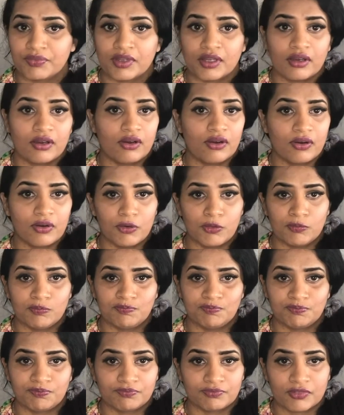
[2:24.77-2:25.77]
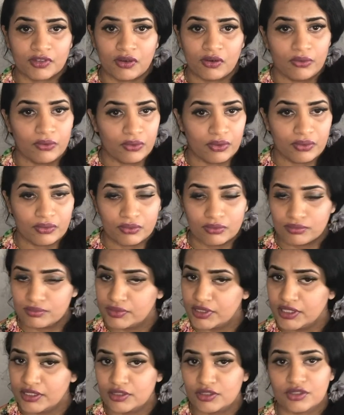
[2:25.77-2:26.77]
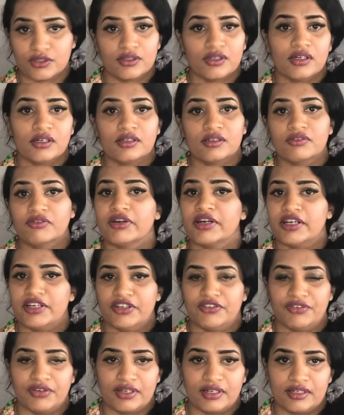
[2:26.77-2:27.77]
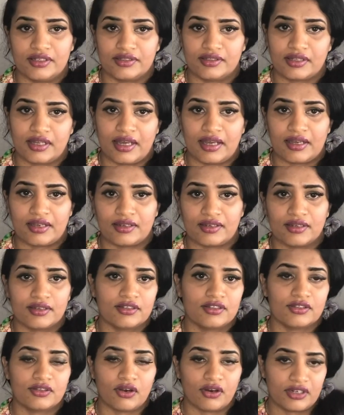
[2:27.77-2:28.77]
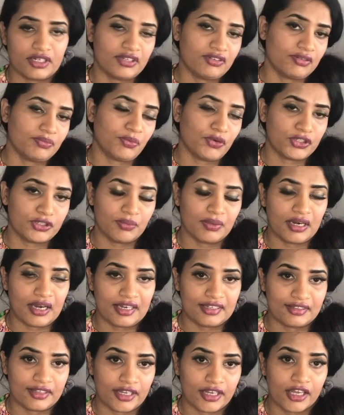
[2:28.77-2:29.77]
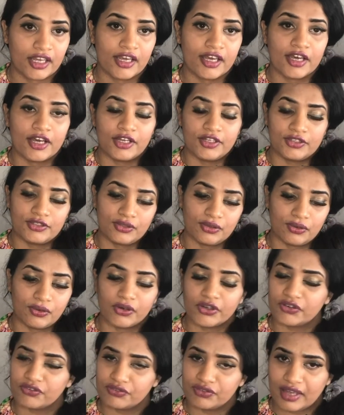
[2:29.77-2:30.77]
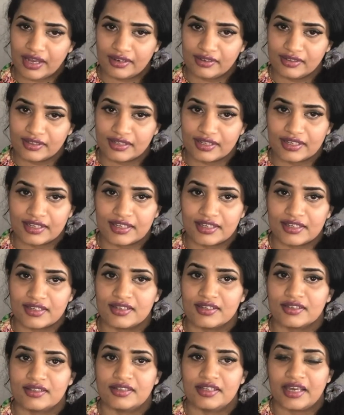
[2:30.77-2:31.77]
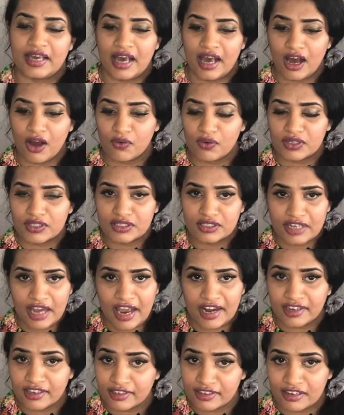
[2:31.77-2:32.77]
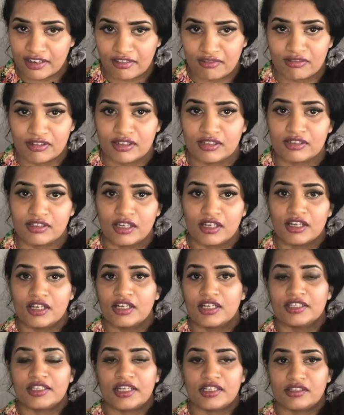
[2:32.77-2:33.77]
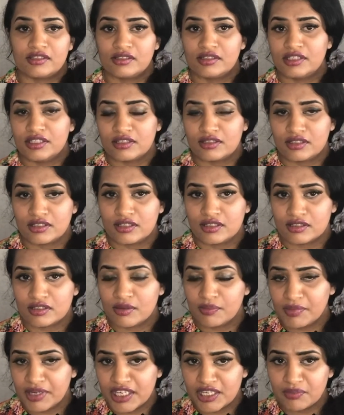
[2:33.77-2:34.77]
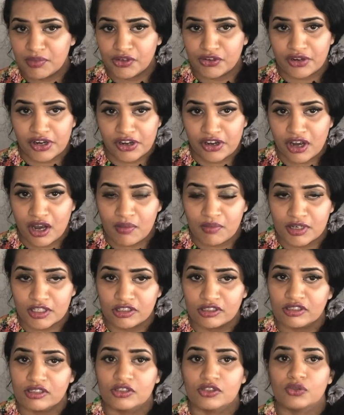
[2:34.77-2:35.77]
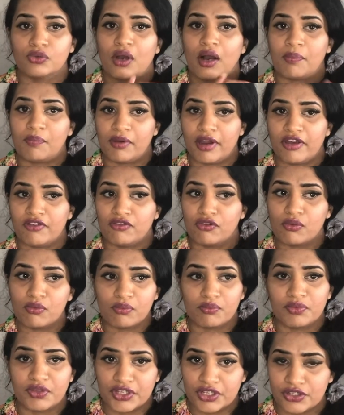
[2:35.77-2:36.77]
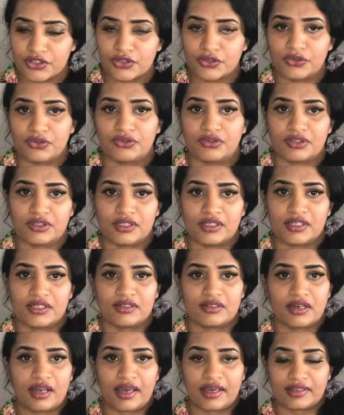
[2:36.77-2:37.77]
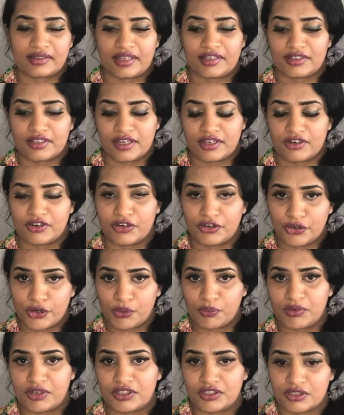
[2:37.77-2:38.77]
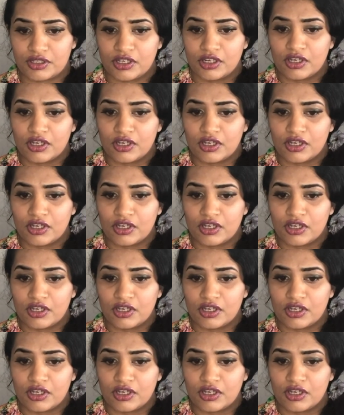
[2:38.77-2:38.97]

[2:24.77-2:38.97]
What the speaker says: or it's really difficult and it's not even possible, I think. So if that's the case, they have a standard level that this is the minimum requirement to apply for these universities, like that there are requirements